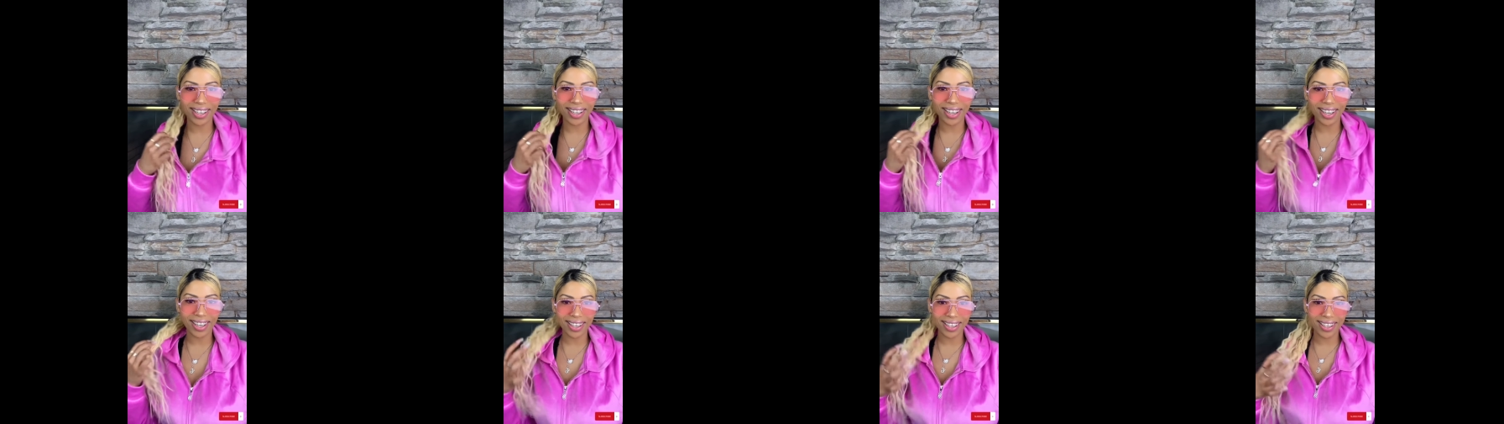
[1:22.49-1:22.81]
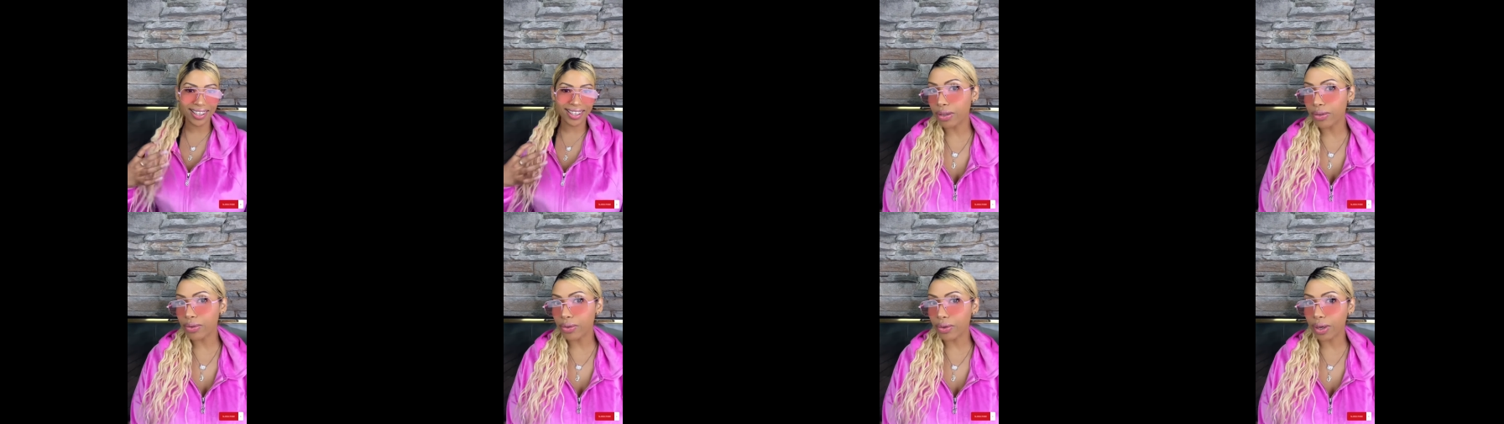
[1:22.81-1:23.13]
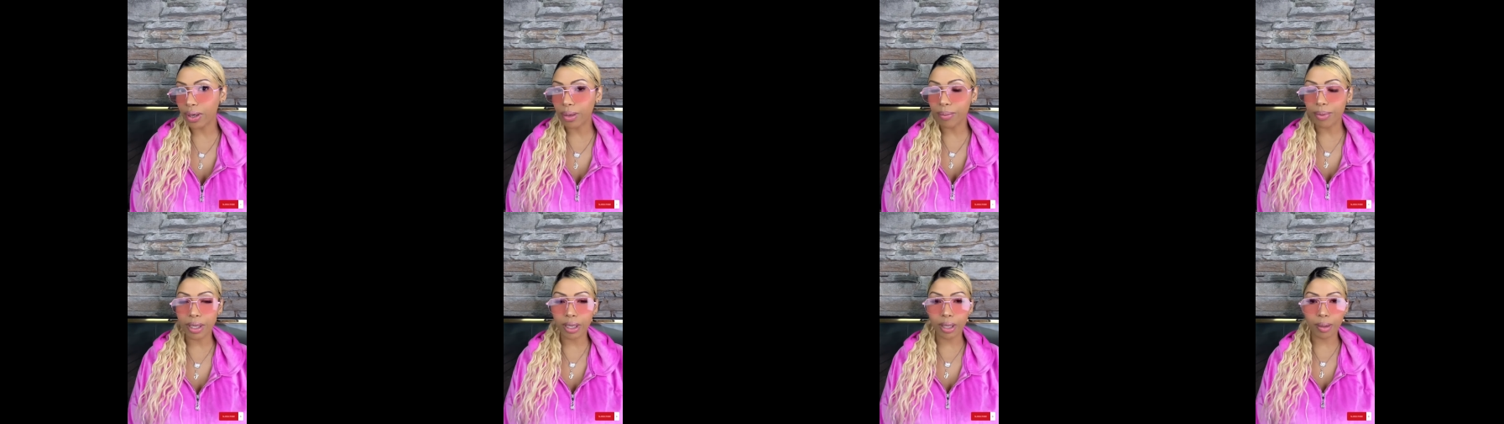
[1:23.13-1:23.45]
Okay. These are
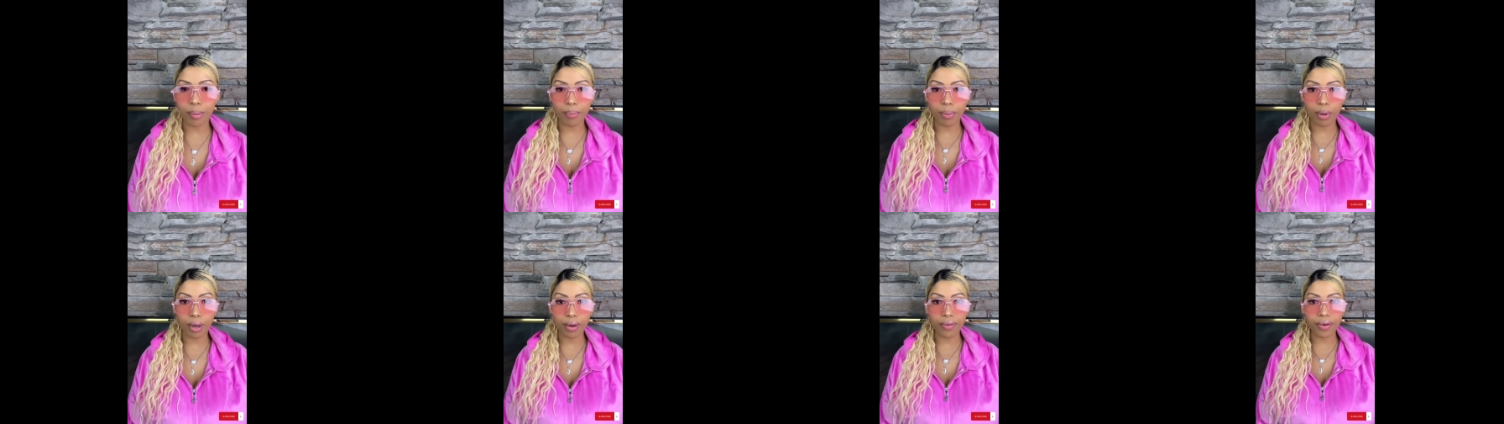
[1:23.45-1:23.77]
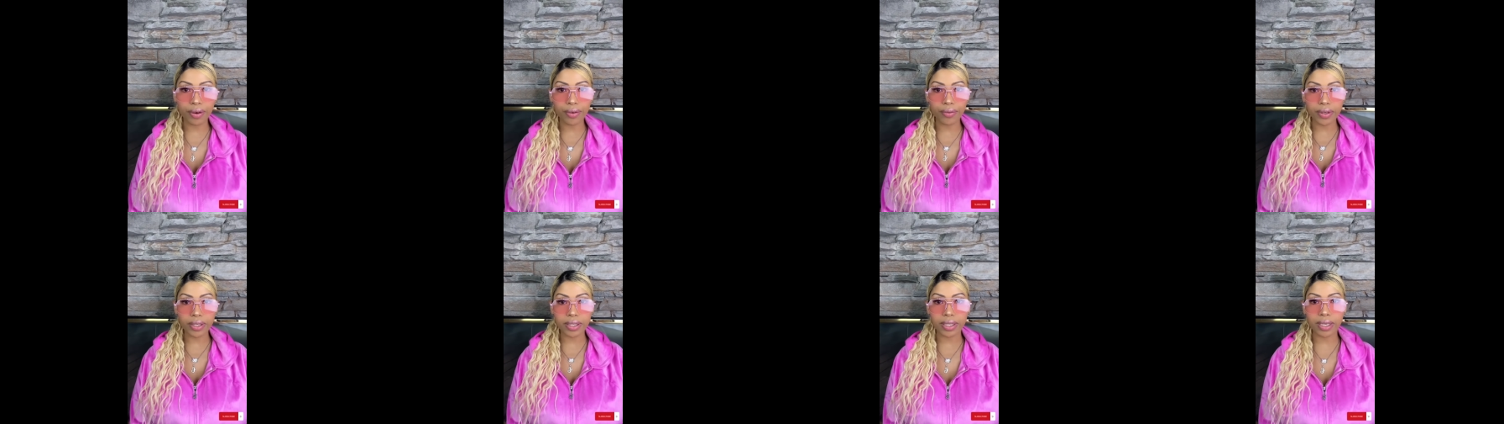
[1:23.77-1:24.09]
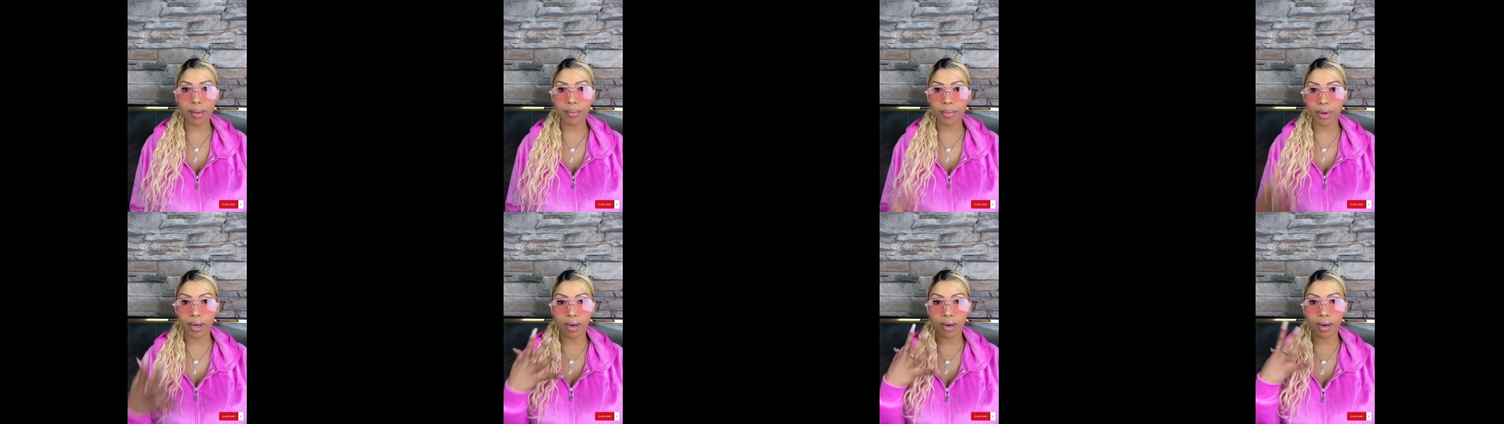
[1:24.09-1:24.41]
gonna be perfect for
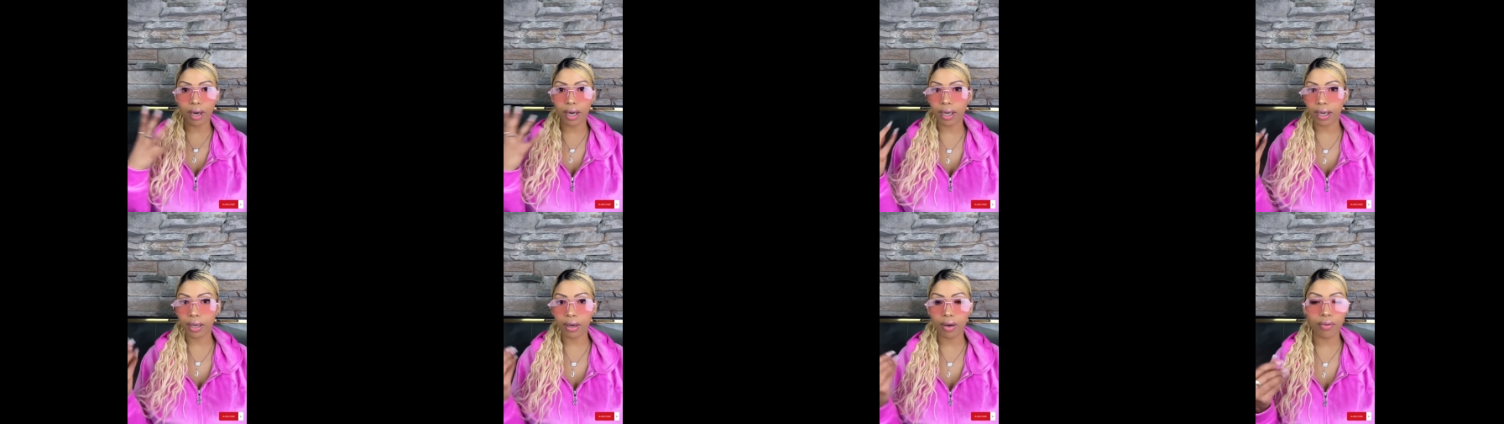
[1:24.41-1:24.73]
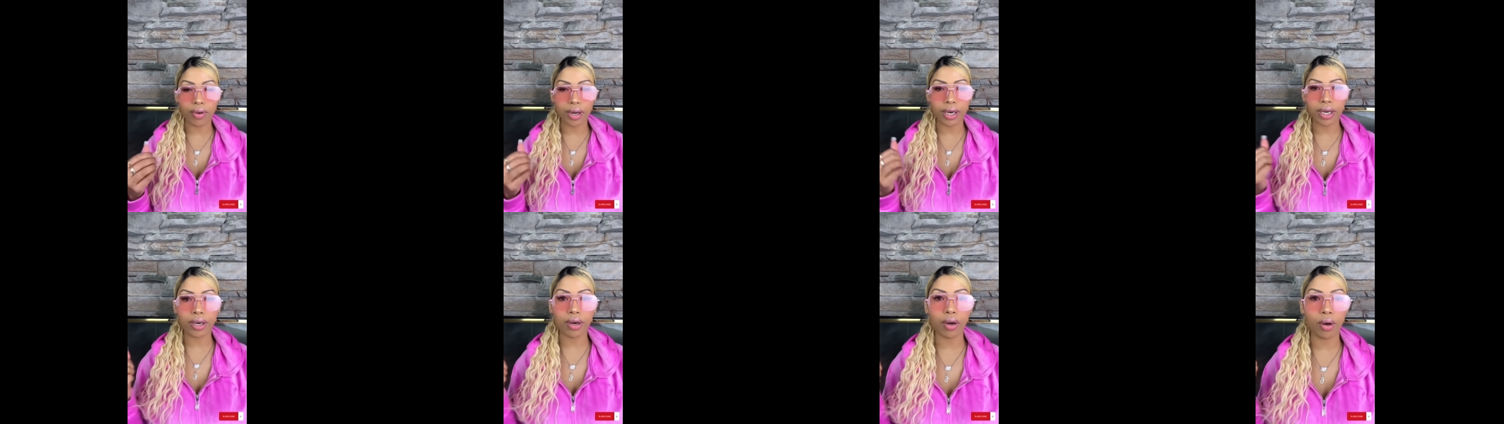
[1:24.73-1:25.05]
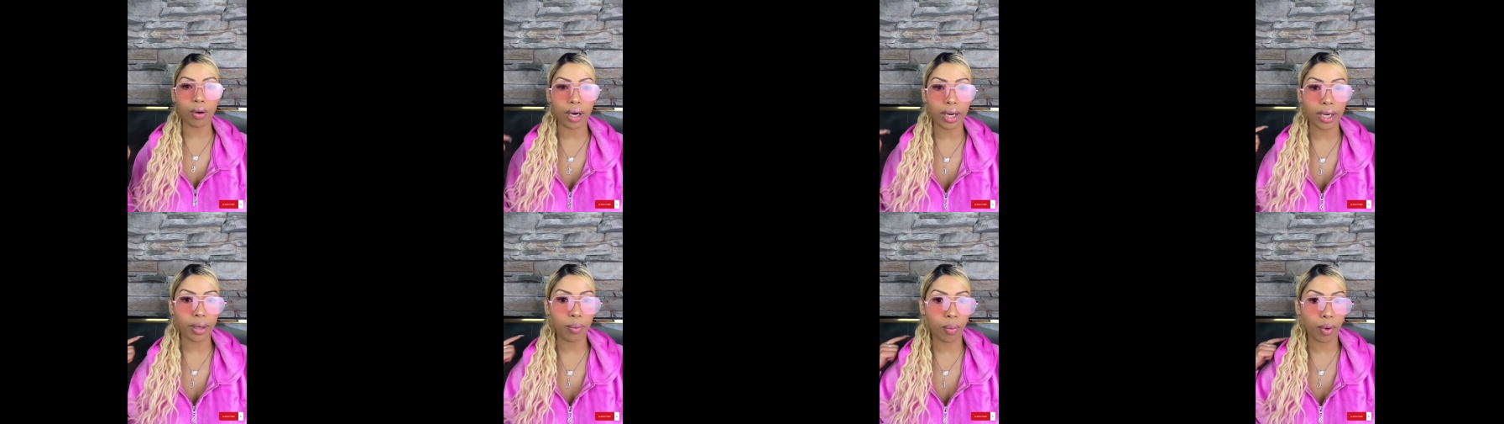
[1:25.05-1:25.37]
summer. I can already
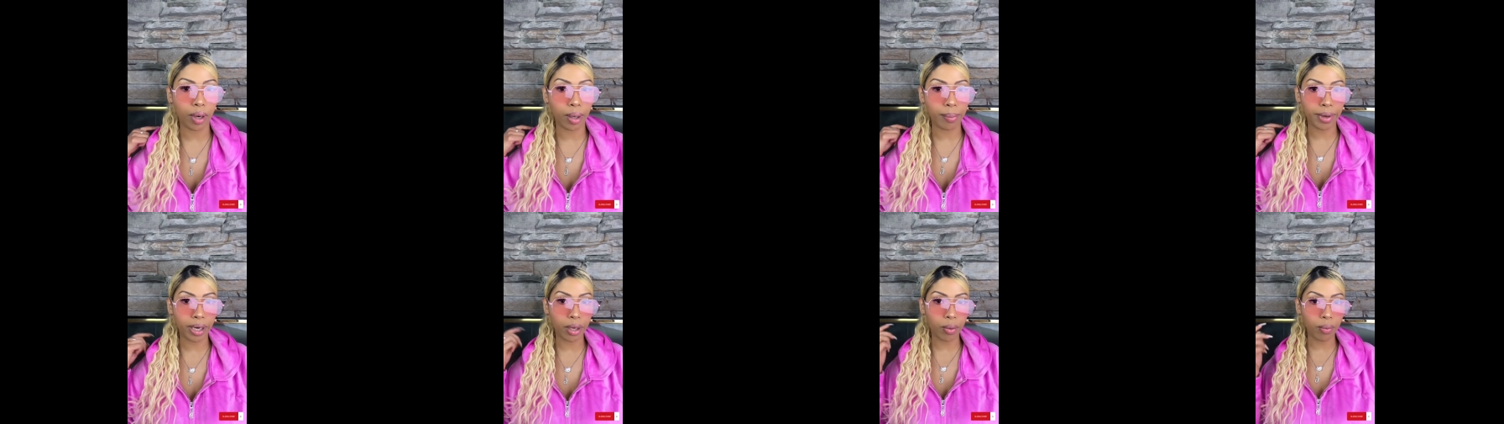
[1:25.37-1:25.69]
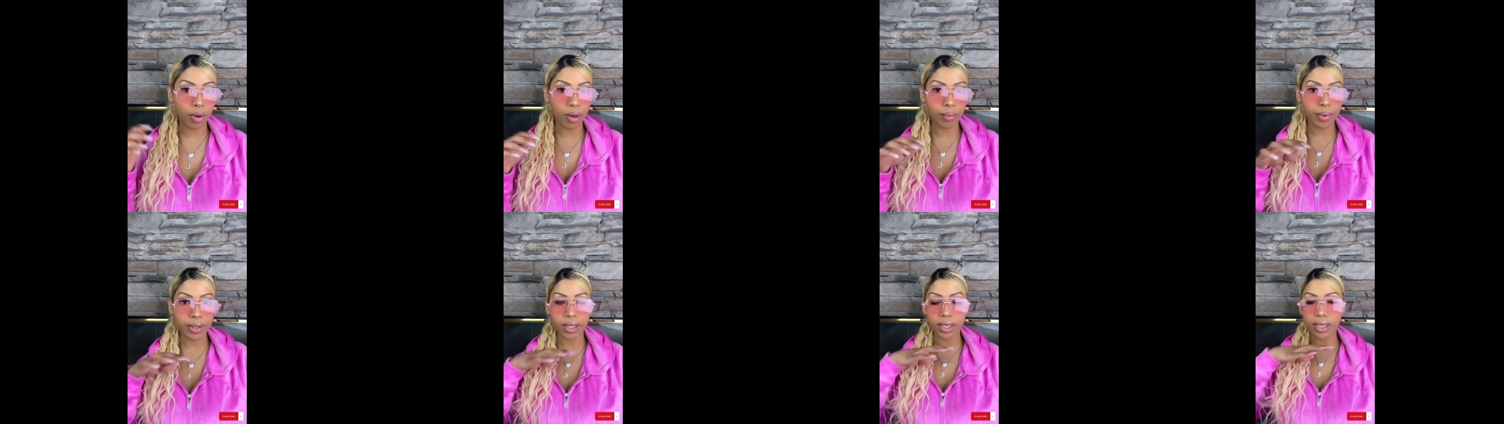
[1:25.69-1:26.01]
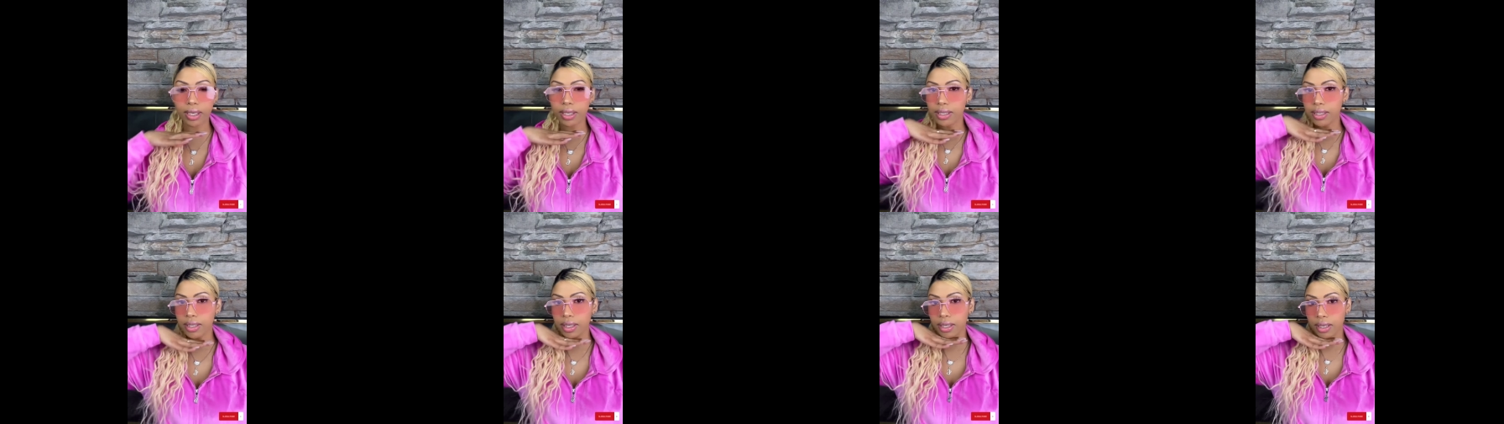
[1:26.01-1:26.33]
know like what I'm gonna wear with
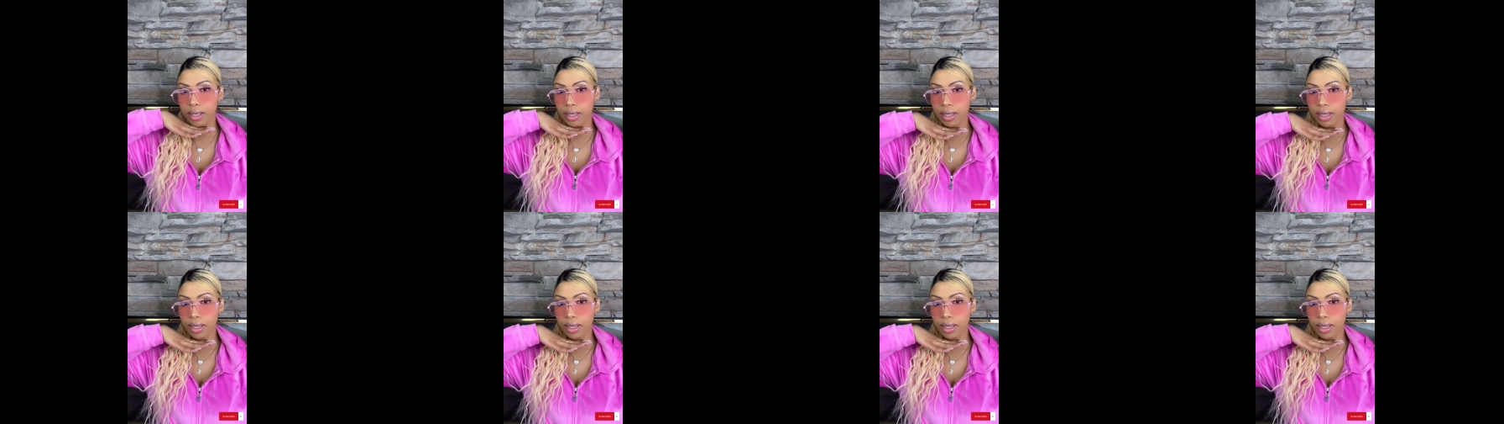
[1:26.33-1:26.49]
these.